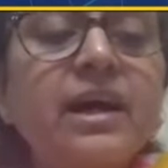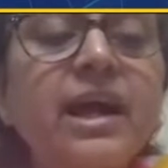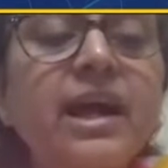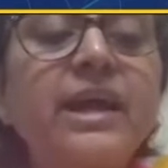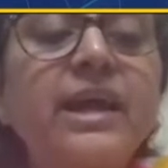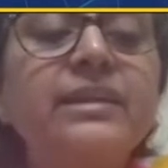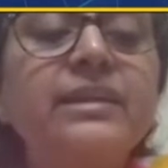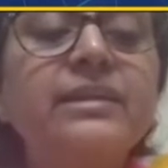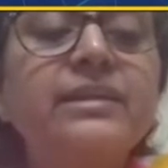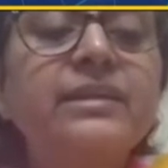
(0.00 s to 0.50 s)

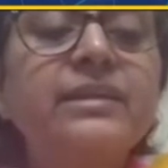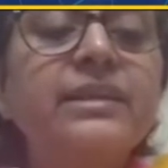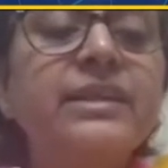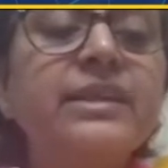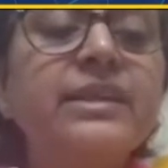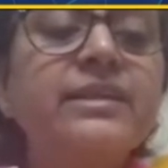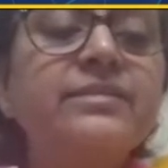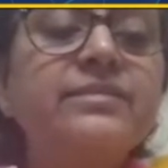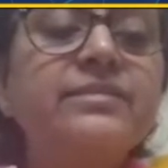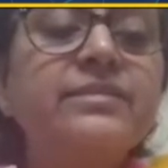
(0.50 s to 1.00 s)
and
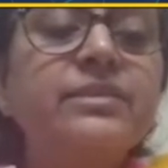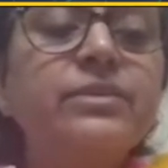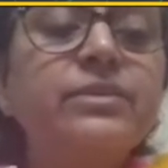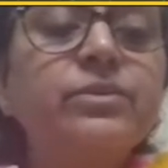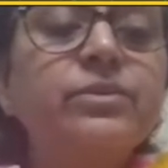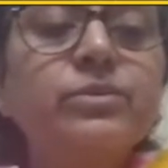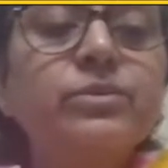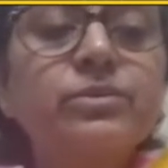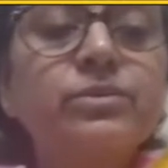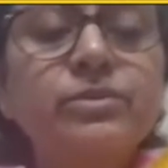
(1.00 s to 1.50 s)

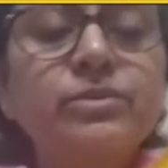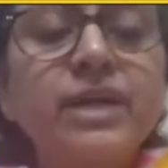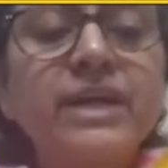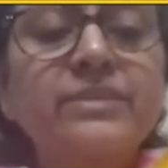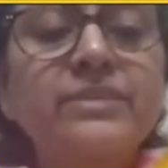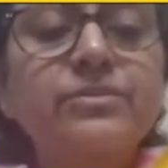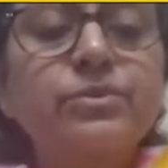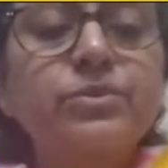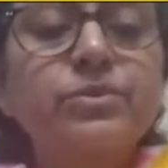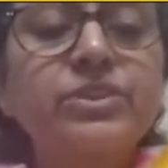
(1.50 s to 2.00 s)

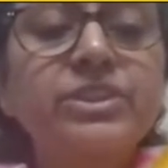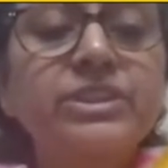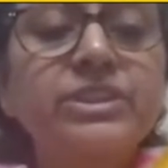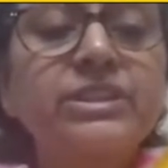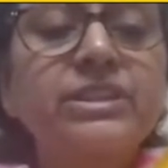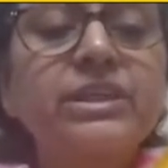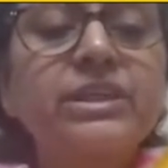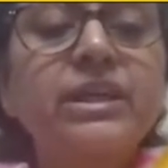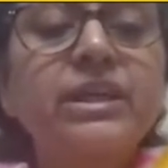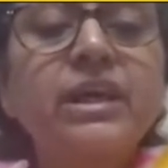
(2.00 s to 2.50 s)
ACO-SOG.